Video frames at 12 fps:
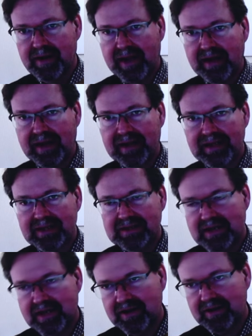And I can
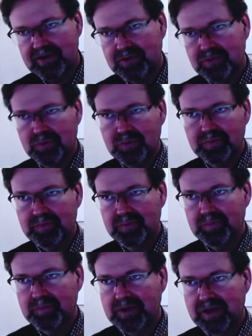tell you,
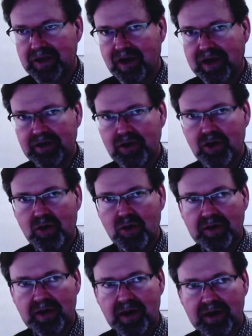I know
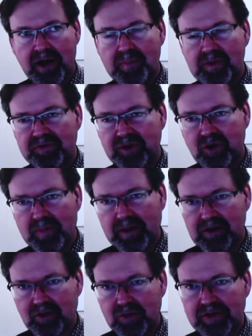a couple of
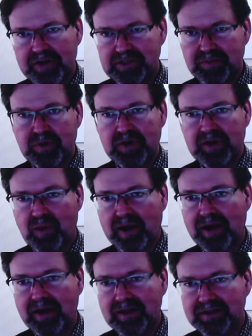Nobel laureates pretty
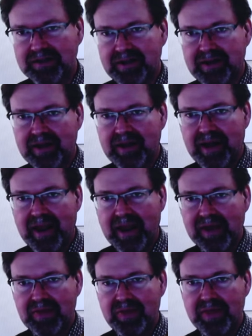well,
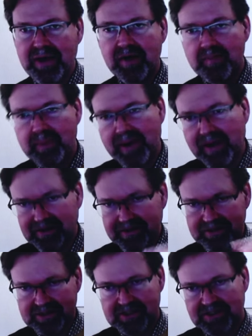and their
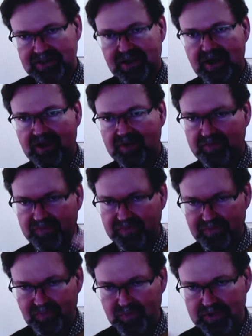balance of
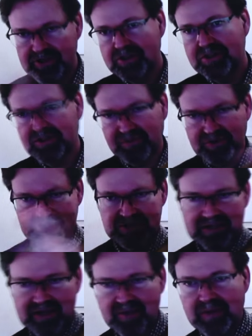research versus
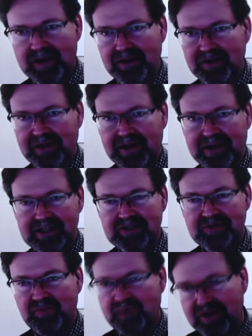email is
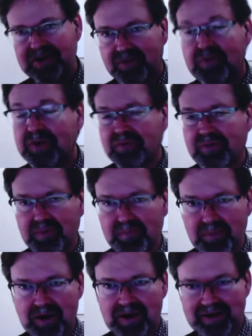very different from
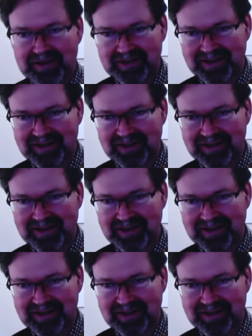mine.